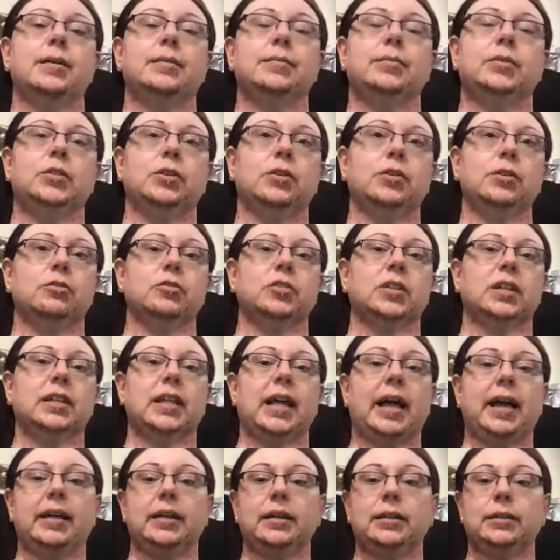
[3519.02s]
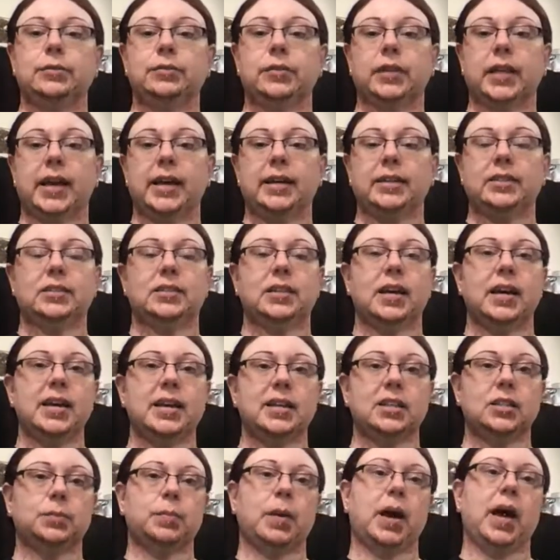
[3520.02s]
So there's a lot of like
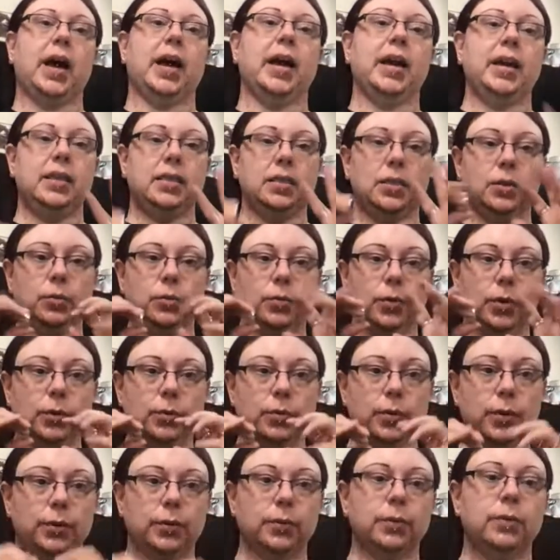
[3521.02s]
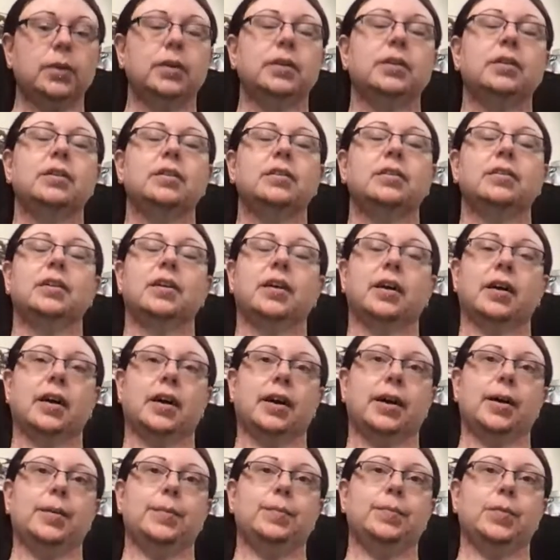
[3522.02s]
science behind the woo-woo,
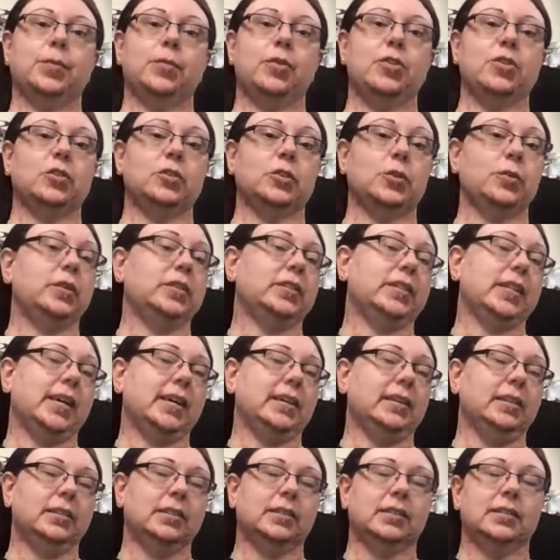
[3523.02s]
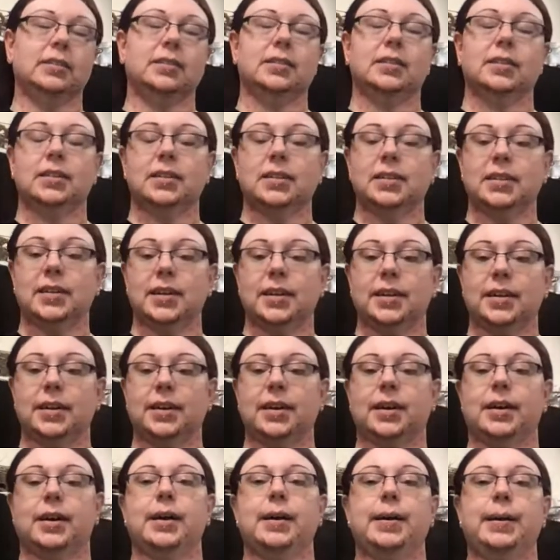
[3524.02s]
which is always nice.
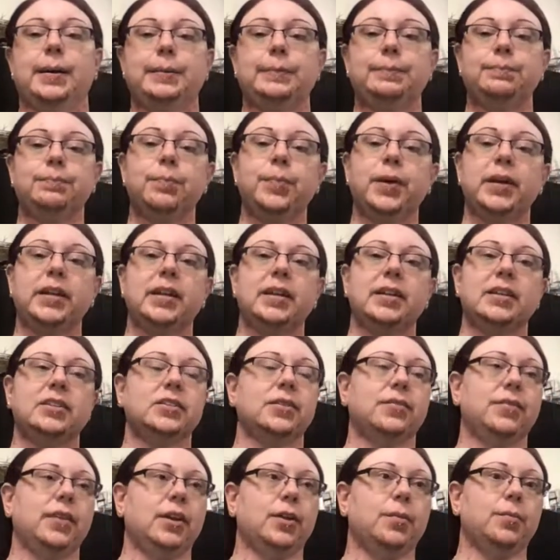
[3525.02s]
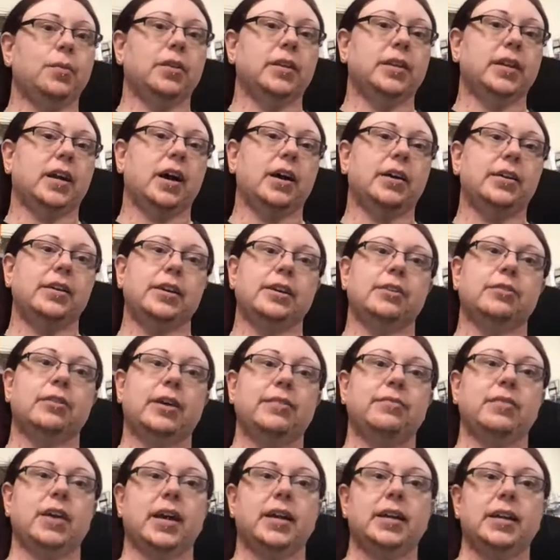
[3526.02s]
But it is available on audio.
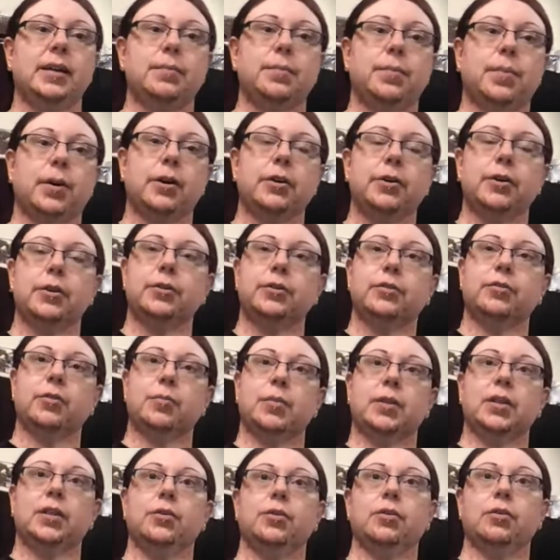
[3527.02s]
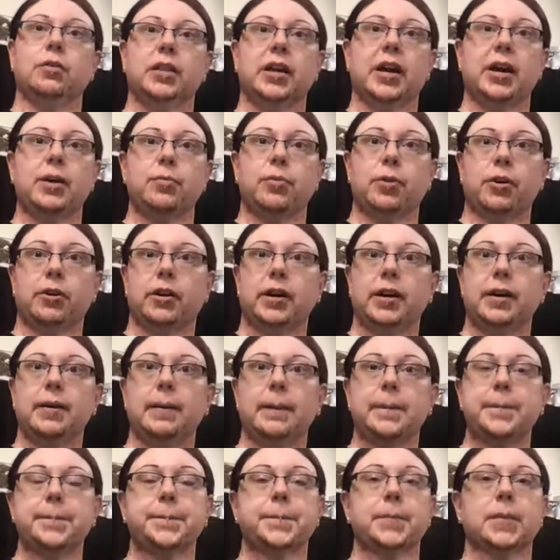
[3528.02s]
I've got it borrowed from a local library.
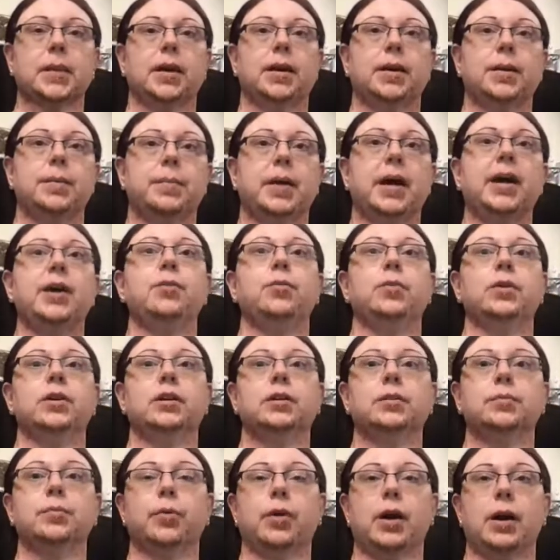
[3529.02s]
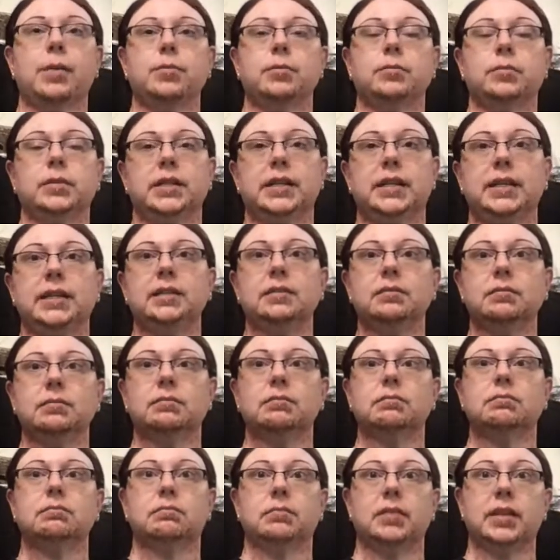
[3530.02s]
I will probably
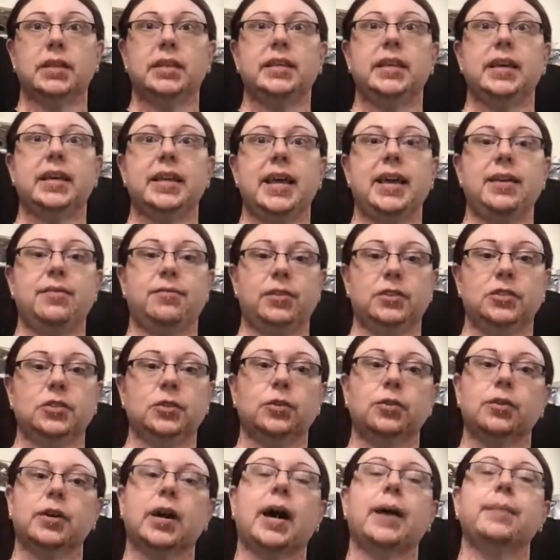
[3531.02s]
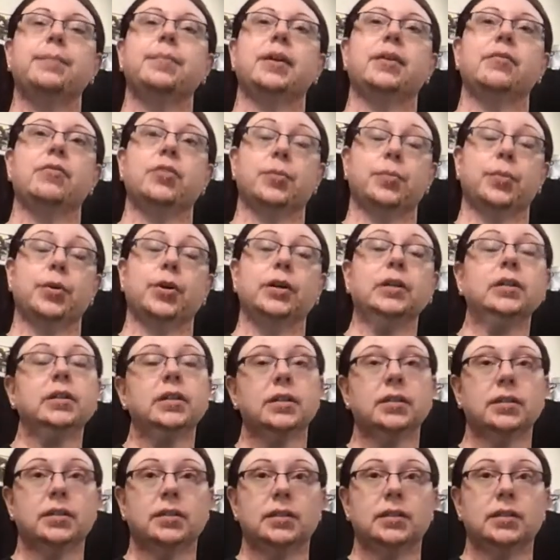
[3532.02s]
get a physical copy of the book,